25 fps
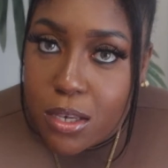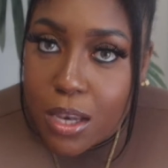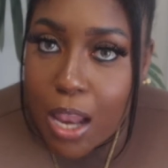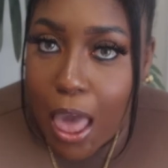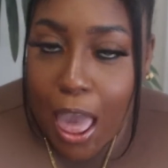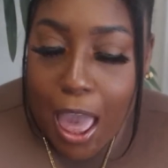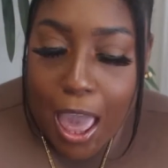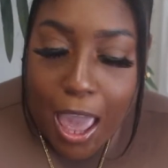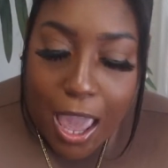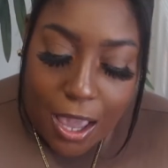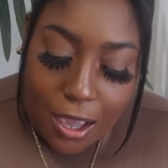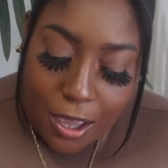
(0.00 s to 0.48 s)

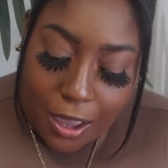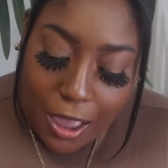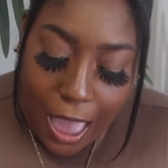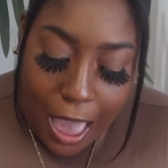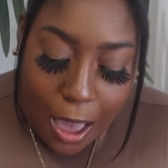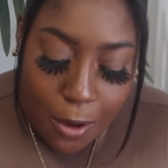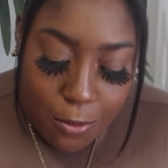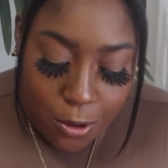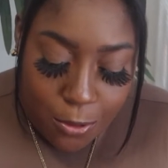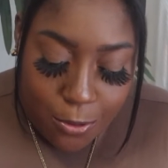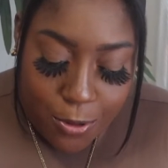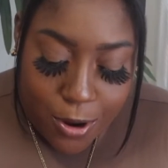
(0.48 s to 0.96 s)
Like,
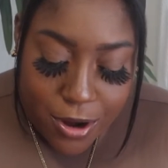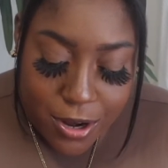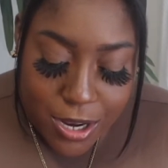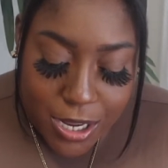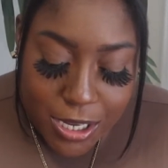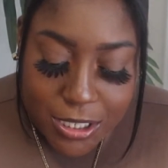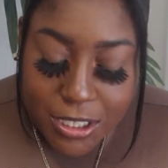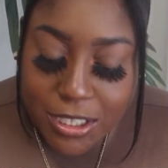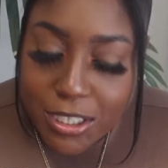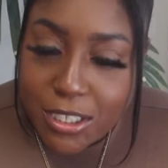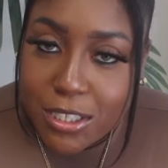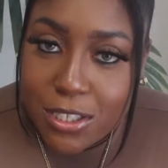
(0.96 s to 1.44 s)
I would wear
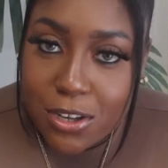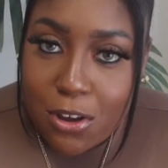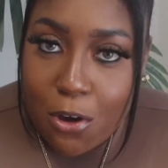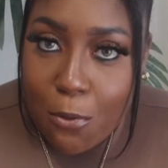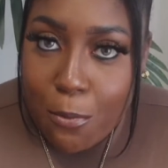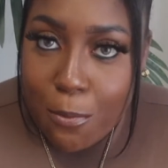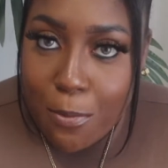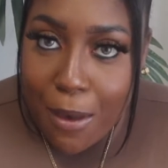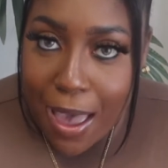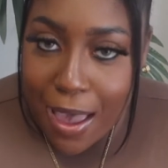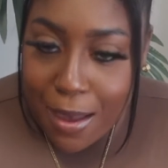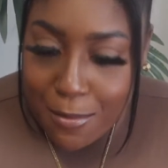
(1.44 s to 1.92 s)
this just to
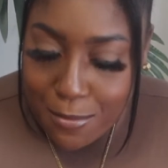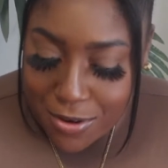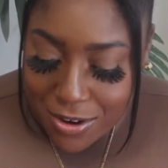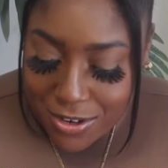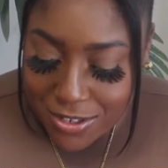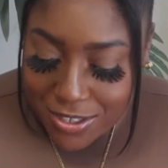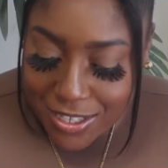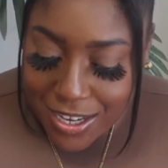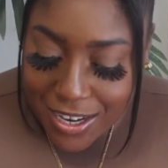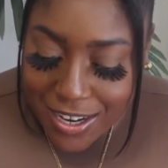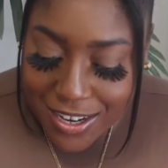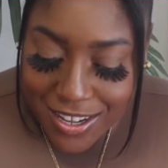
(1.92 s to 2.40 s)
go buy
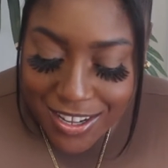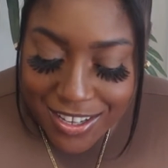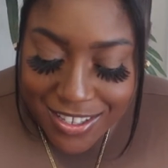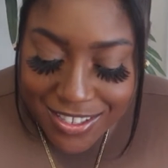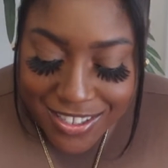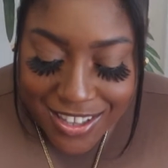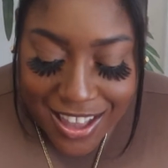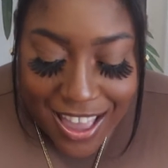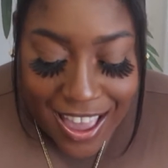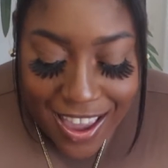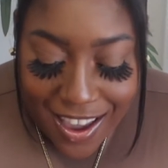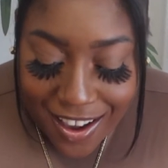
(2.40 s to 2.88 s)
Mercedes.
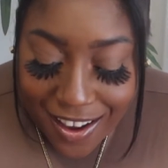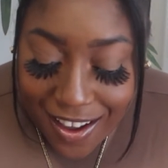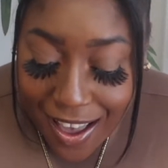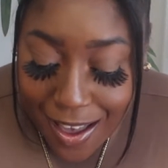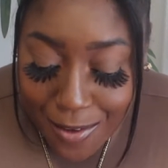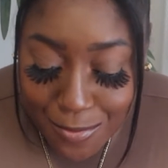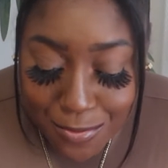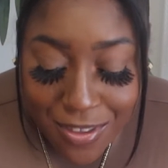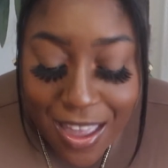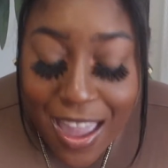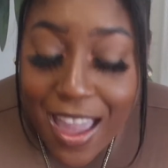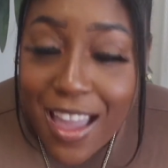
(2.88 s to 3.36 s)
Like,
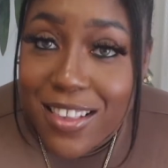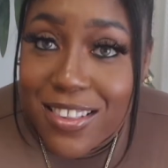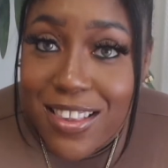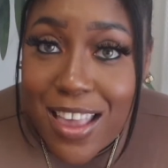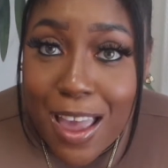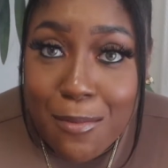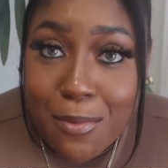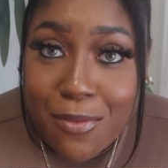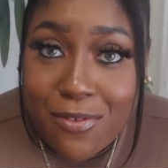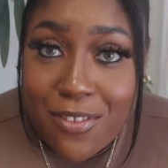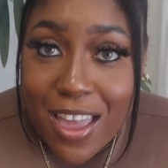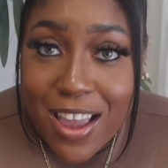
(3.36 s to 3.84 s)
I'm that
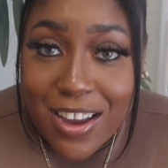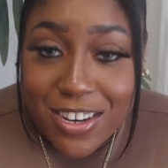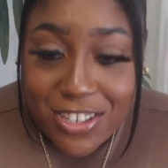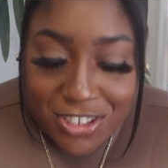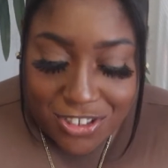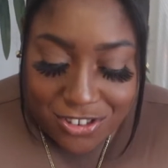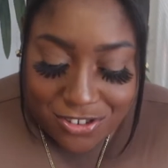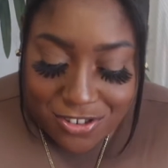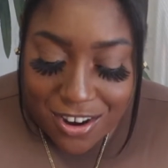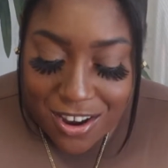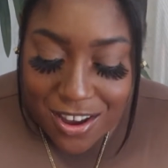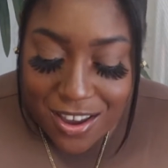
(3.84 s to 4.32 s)
type of
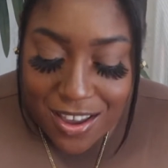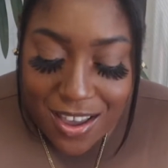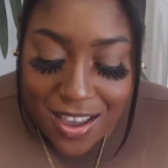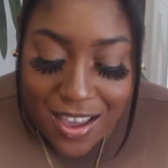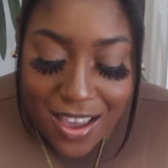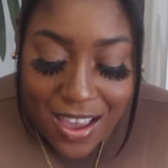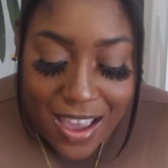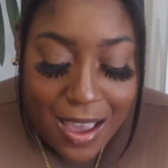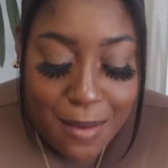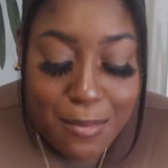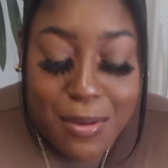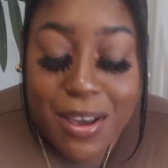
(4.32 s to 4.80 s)
extra.
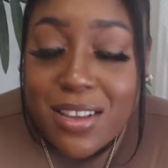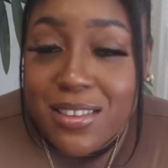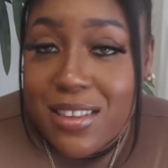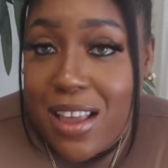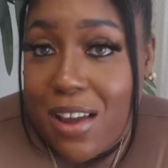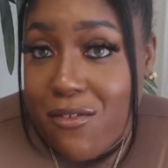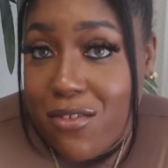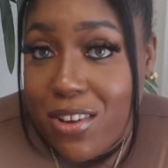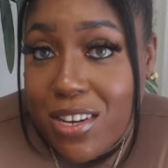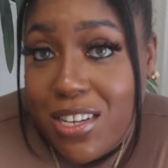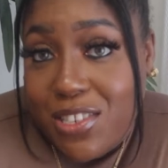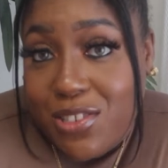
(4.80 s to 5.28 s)
And because I
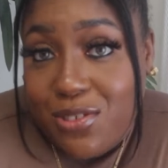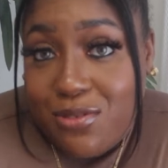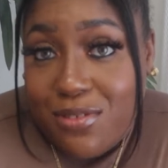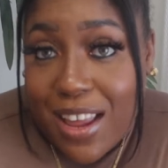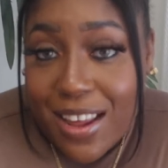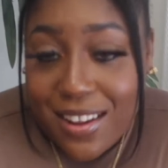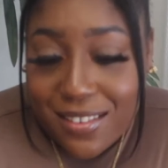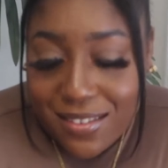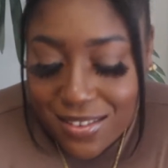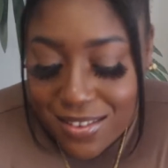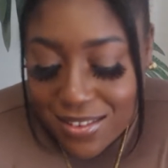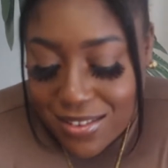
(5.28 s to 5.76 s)
really do
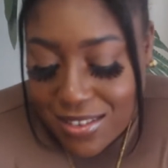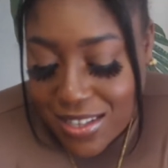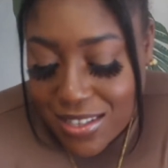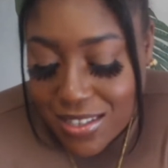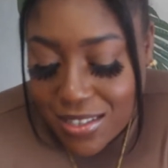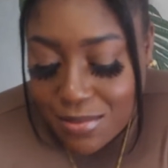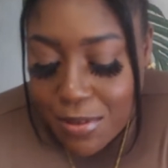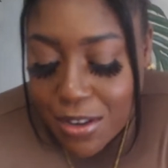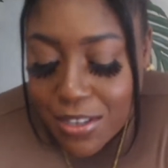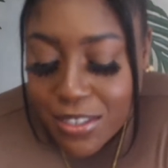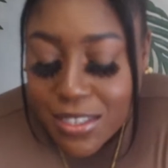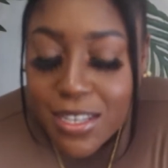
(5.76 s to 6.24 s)
like this, it
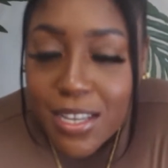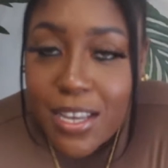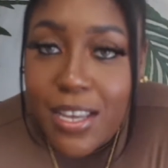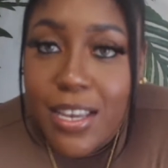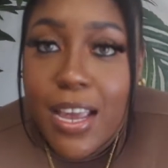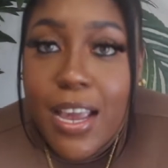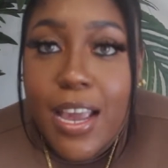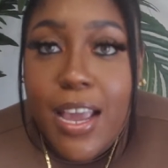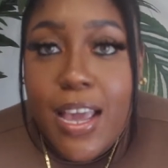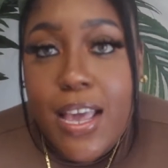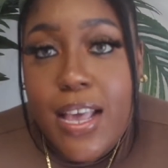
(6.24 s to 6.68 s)
smells good.